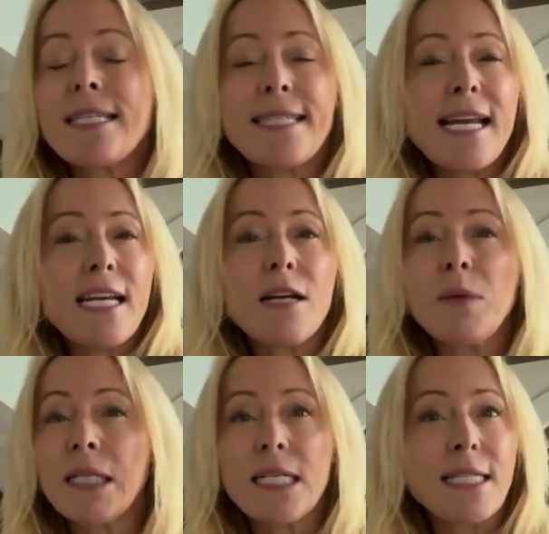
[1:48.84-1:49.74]
Sending
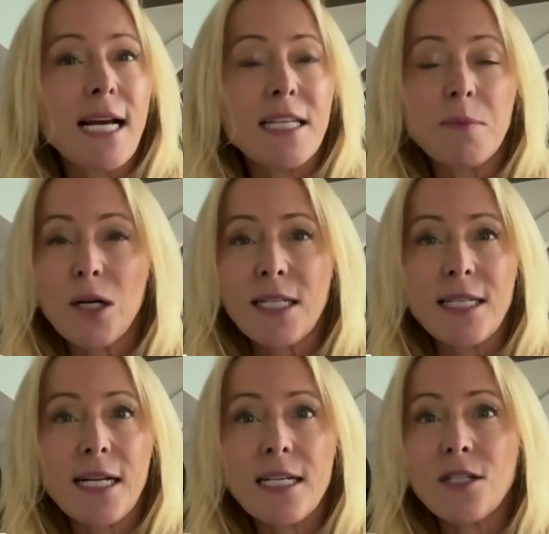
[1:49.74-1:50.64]
politicized market
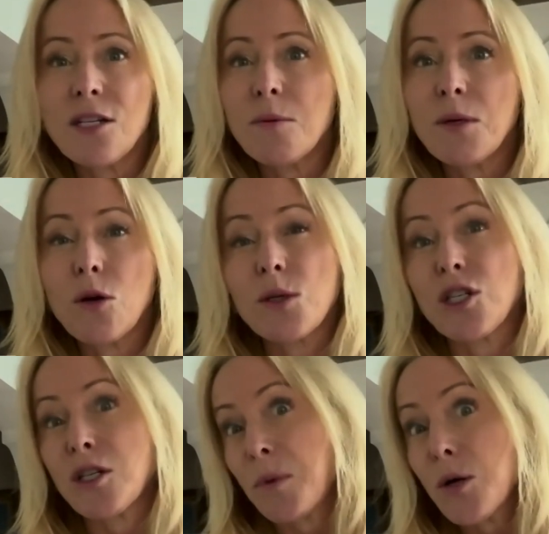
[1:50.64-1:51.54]
studies to the Bureau, which
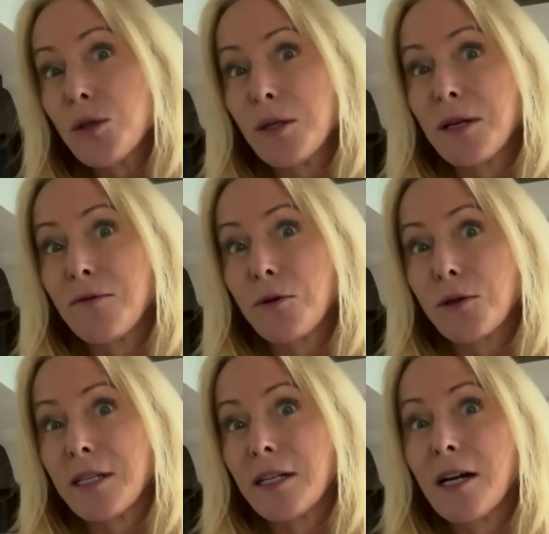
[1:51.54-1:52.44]
is supposed to be
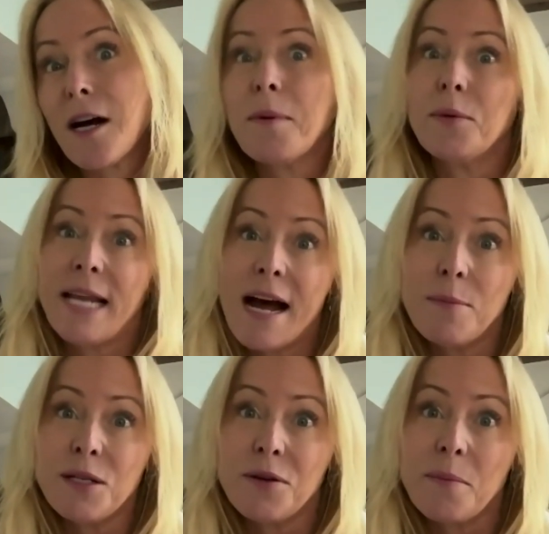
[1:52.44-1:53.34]
enforcing the law, but will now
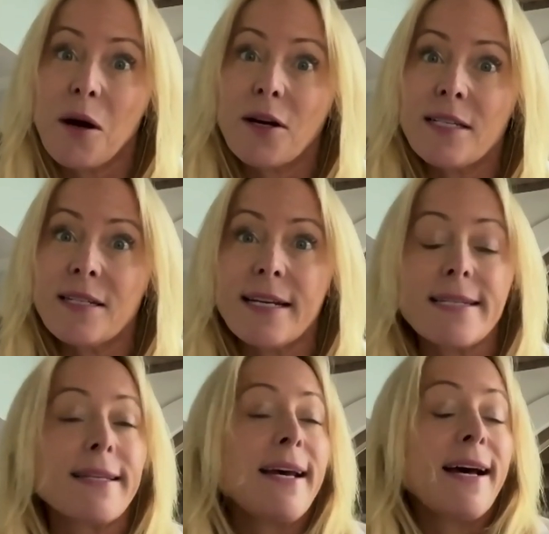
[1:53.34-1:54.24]
be doing market
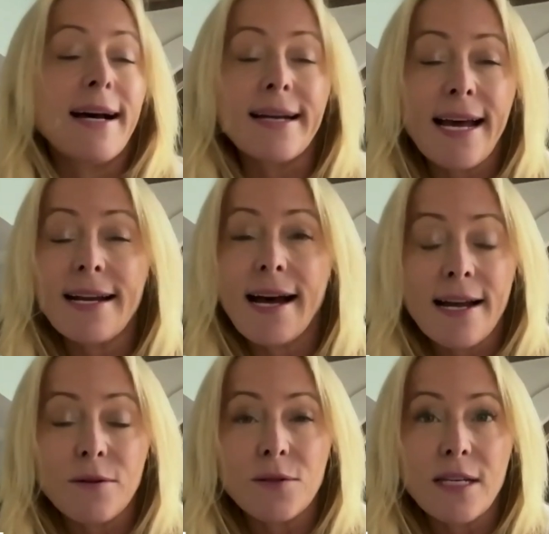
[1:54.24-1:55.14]
studies, again,
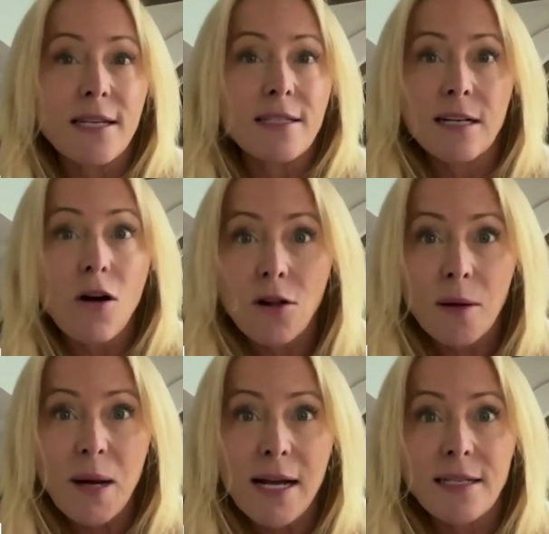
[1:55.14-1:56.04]
I don't see as at all
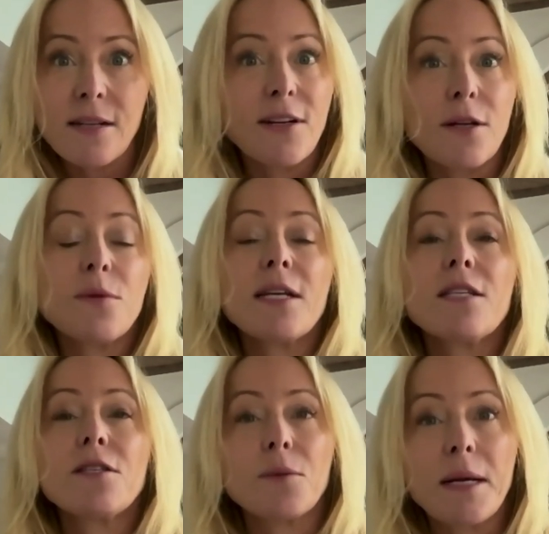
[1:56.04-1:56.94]
a positive. I don't think
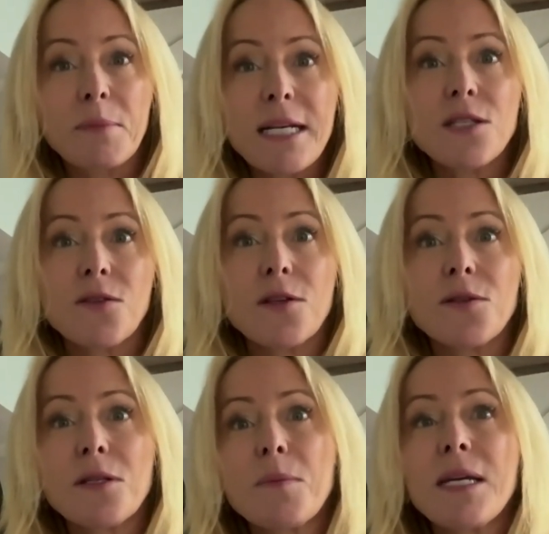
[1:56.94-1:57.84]
it's the right place for
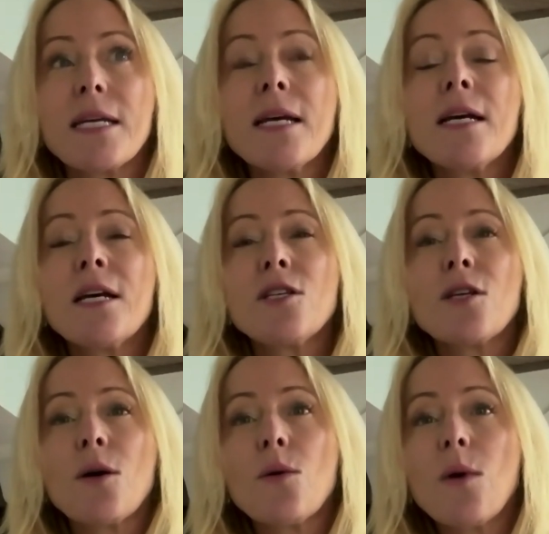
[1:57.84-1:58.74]
those to be.
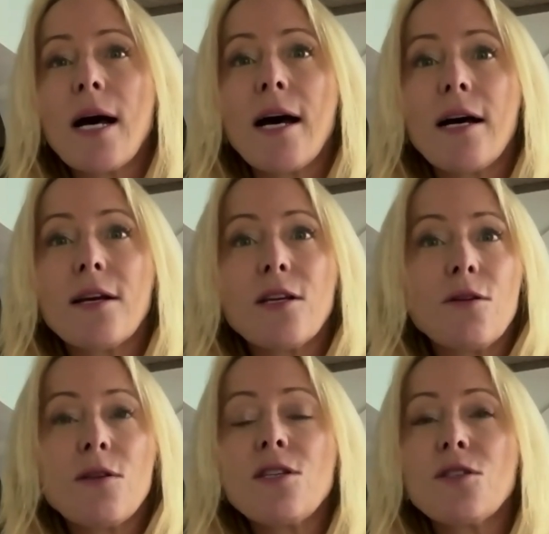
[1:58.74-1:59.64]
So, you
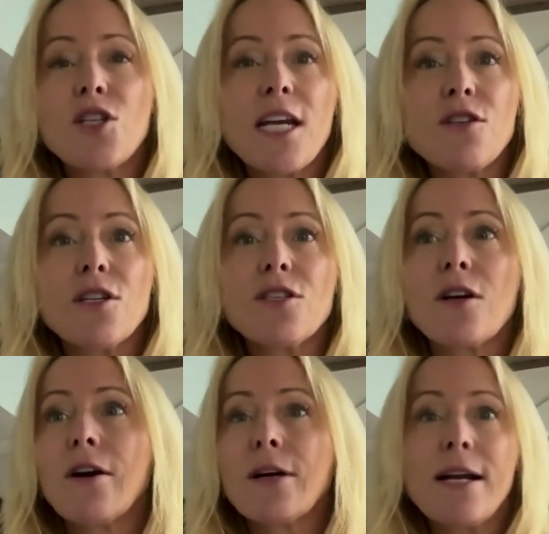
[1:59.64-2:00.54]
know, these changes
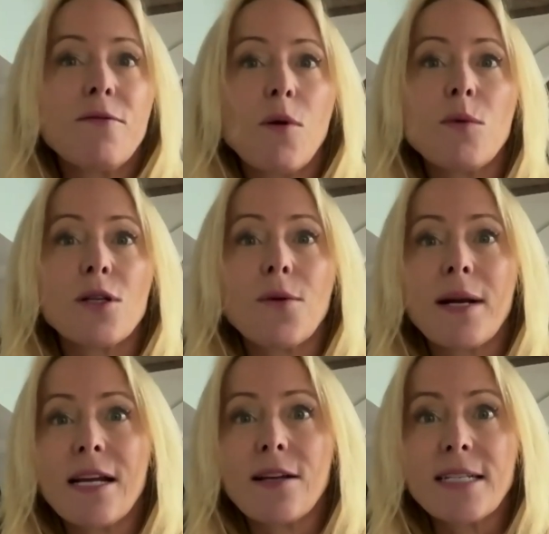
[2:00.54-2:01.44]
are kind of what was
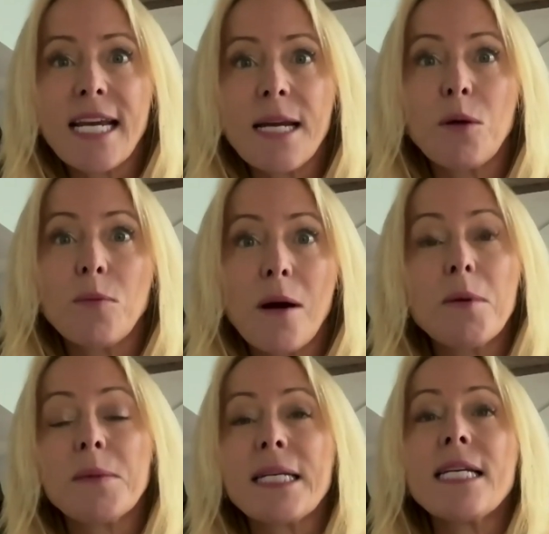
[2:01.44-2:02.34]
already on the table,
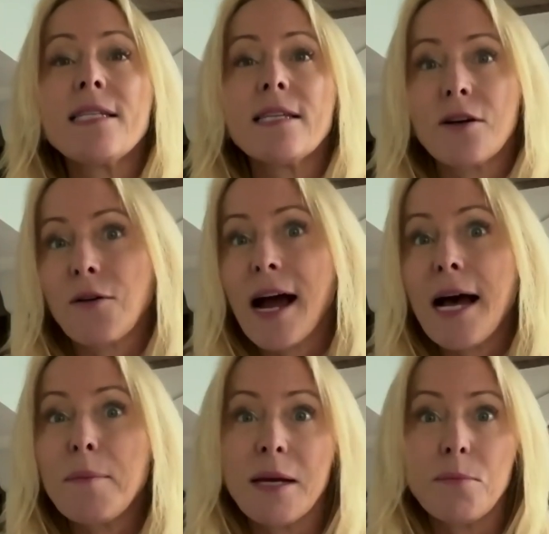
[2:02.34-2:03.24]
probably easy to
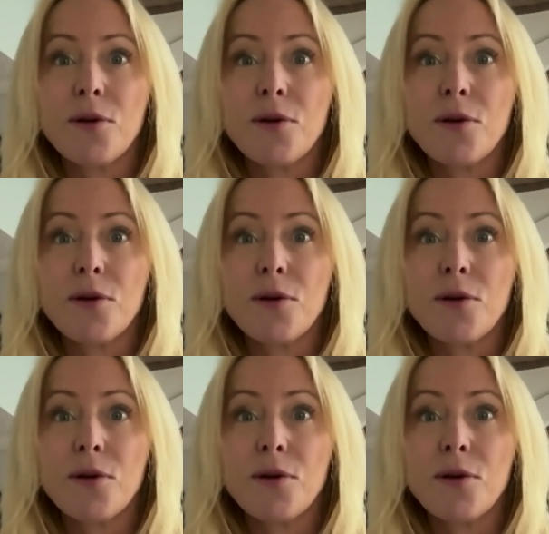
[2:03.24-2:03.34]
grab and